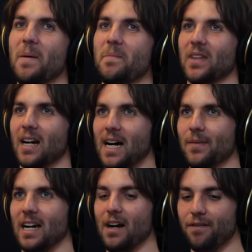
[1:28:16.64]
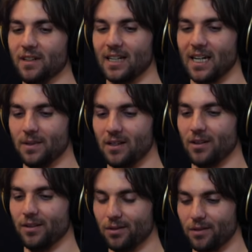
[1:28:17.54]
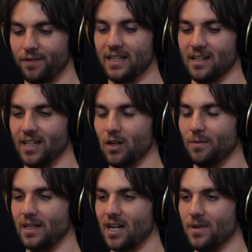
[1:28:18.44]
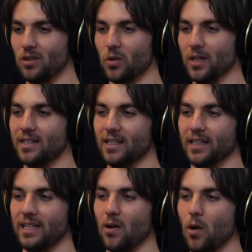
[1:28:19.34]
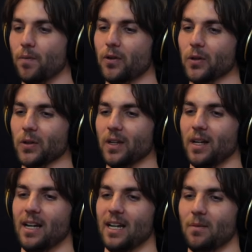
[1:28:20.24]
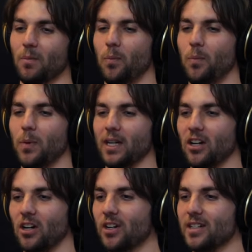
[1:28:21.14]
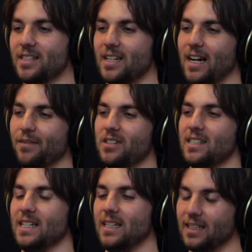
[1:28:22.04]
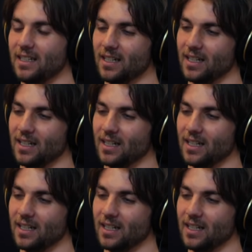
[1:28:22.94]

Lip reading: But I mean, I feel like I've been going through a phase lately where I've become increasingly hopeful because I've seen